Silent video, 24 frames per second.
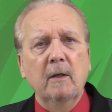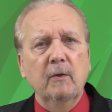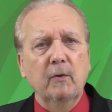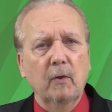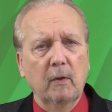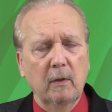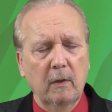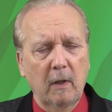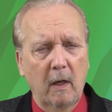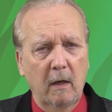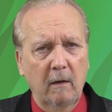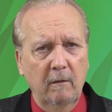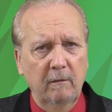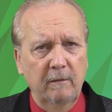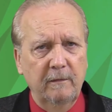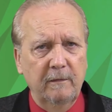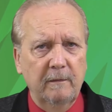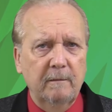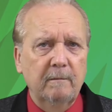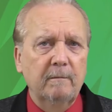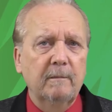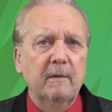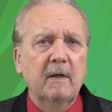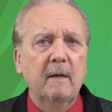Your
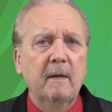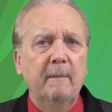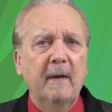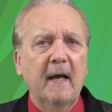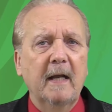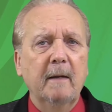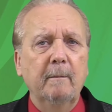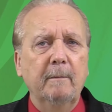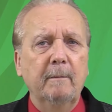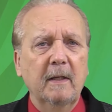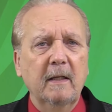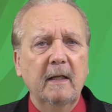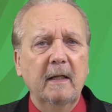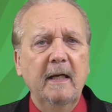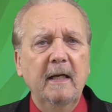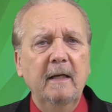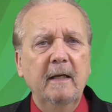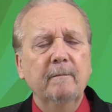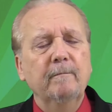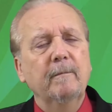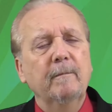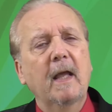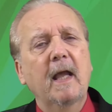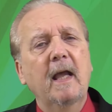love,
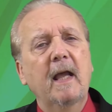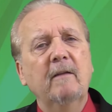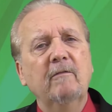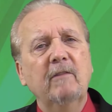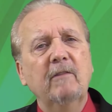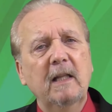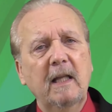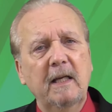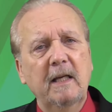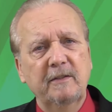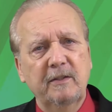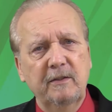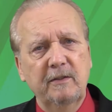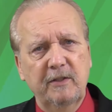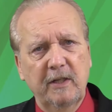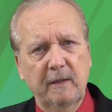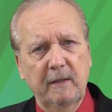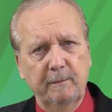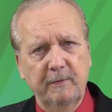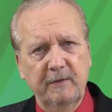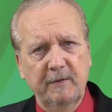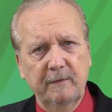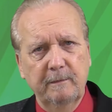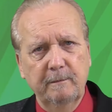compatibility, and
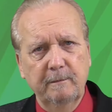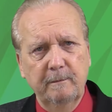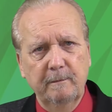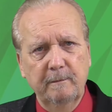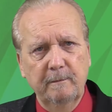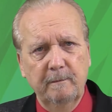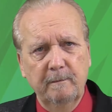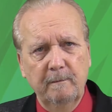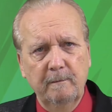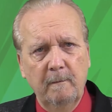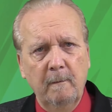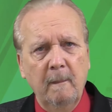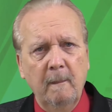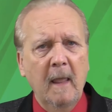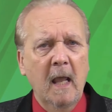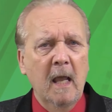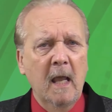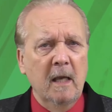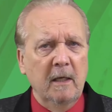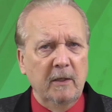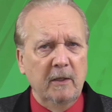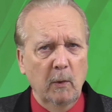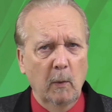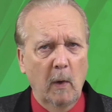relationships.
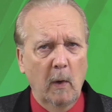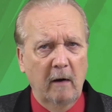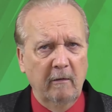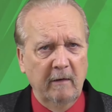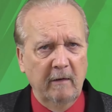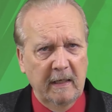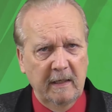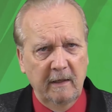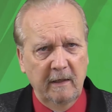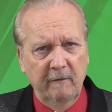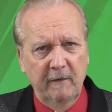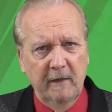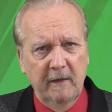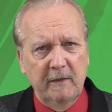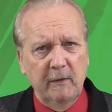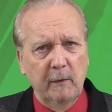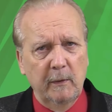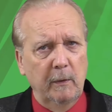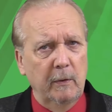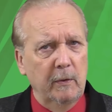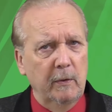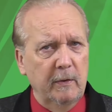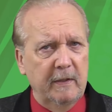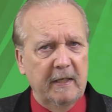You are an
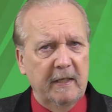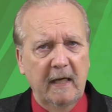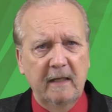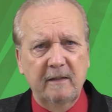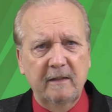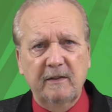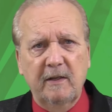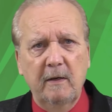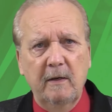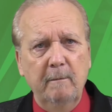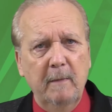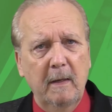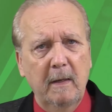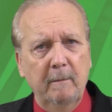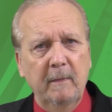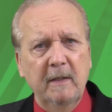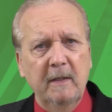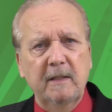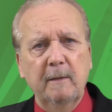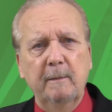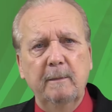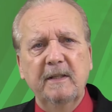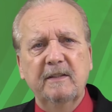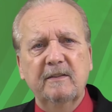individual who takes
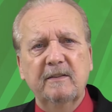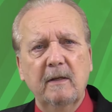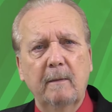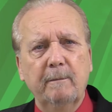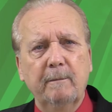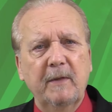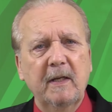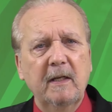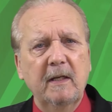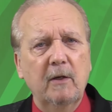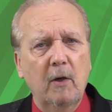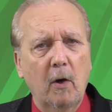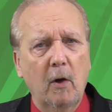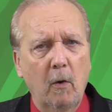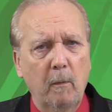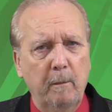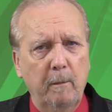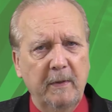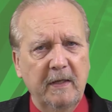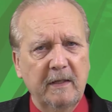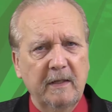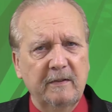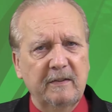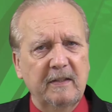commitment to be something
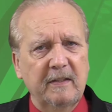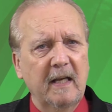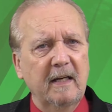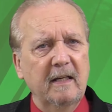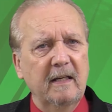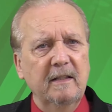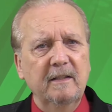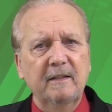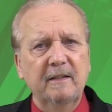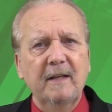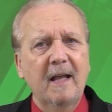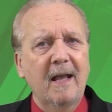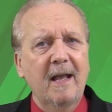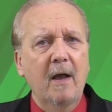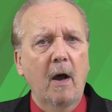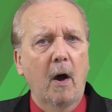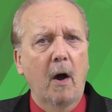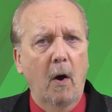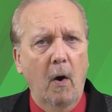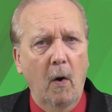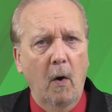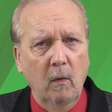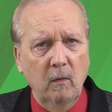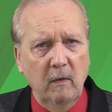copious that is
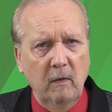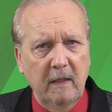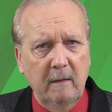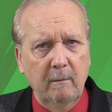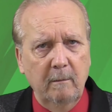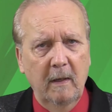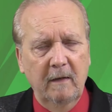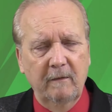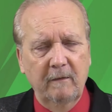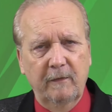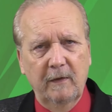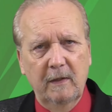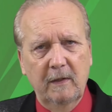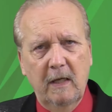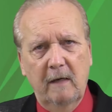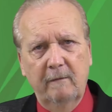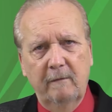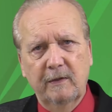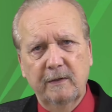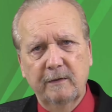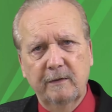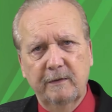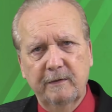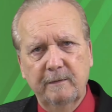only meant for
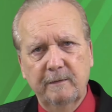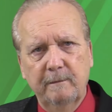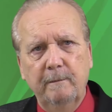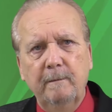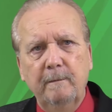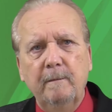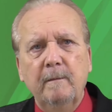lovers.